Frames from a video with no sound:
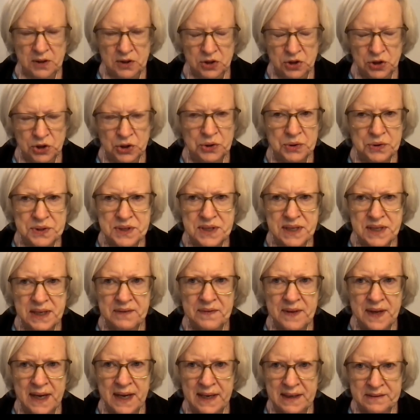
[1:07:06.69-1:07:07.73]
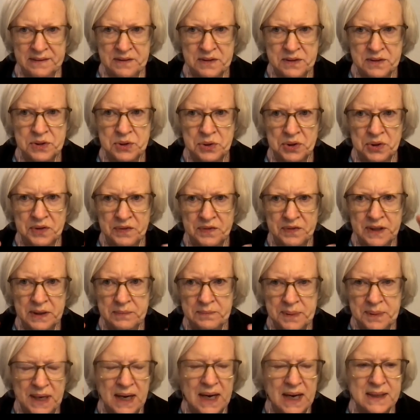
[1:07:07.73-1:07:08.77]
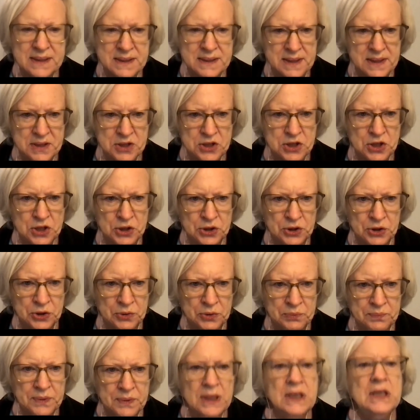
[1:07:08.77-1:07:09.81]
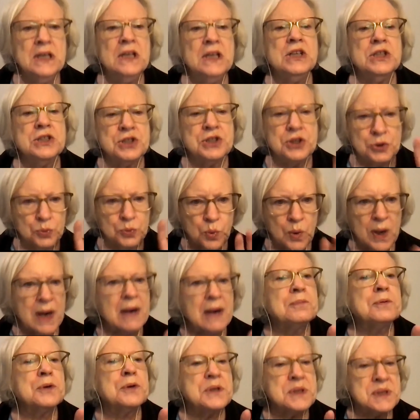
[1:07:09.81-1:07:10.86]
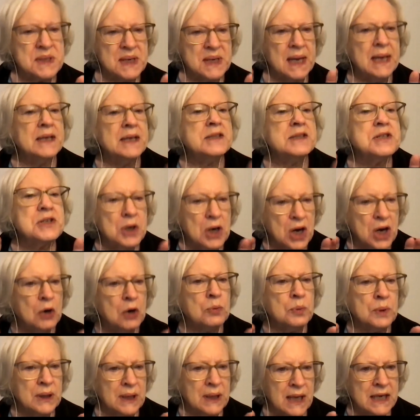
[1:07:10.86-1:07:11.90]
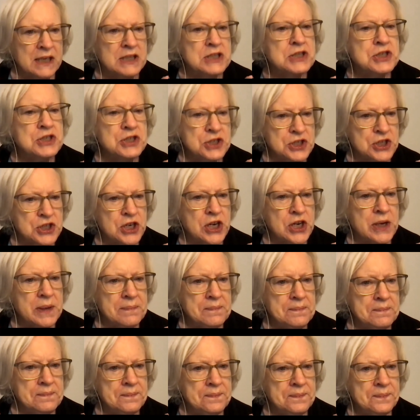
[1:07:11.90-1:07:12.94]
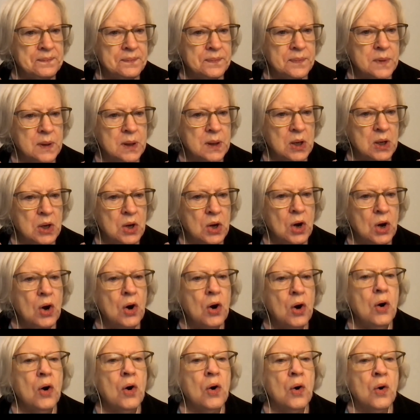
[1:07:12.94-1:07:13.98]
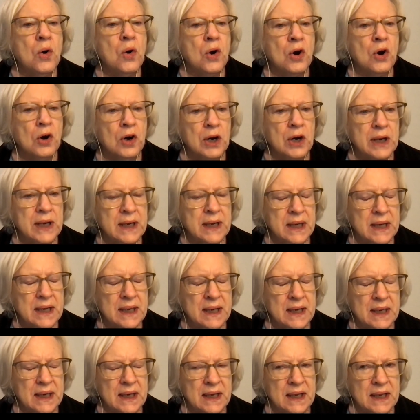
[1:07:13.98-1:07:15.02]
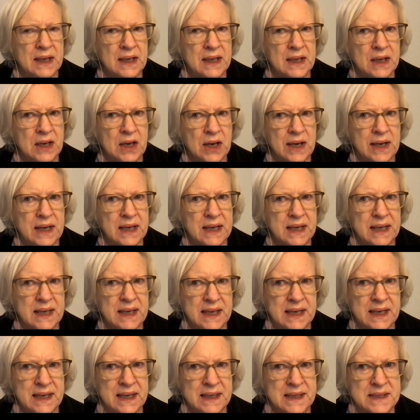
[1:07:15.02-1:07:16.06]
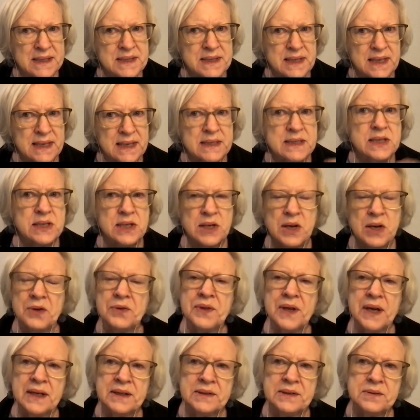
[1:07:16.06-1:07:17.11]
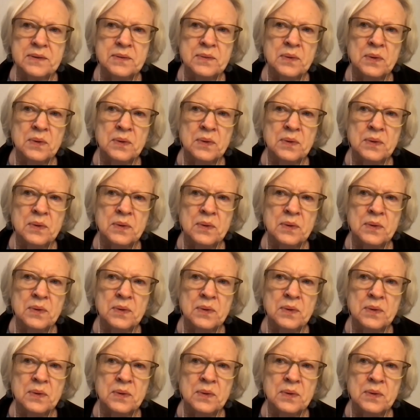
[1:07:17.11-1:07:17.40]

using that sort of composite term to represent a relationship, or is so that